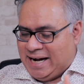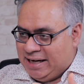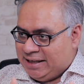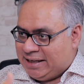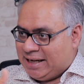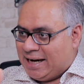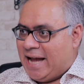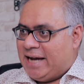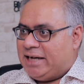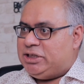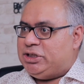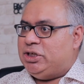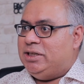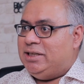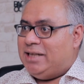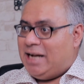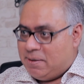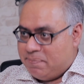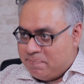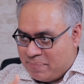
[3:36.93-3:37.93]
interaction,
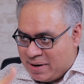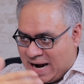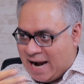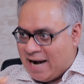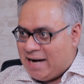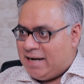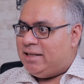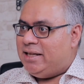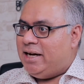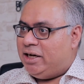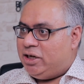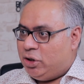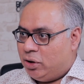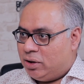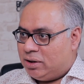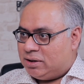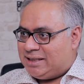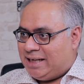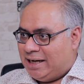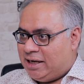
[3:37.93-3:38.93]
that brand that
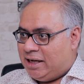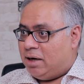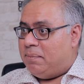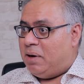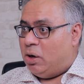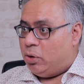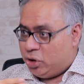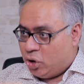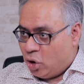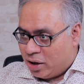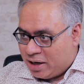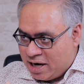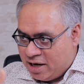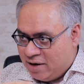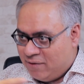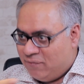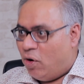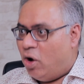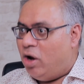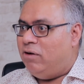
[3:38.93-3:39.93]
you're setting about, your
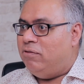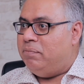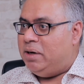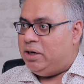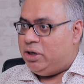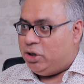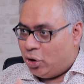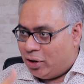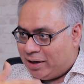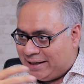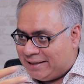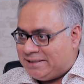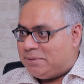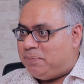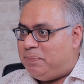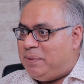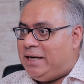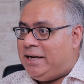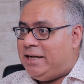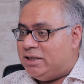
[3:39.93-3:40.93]
involvement, your
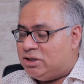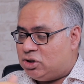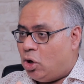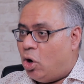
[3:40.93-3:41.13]
experience,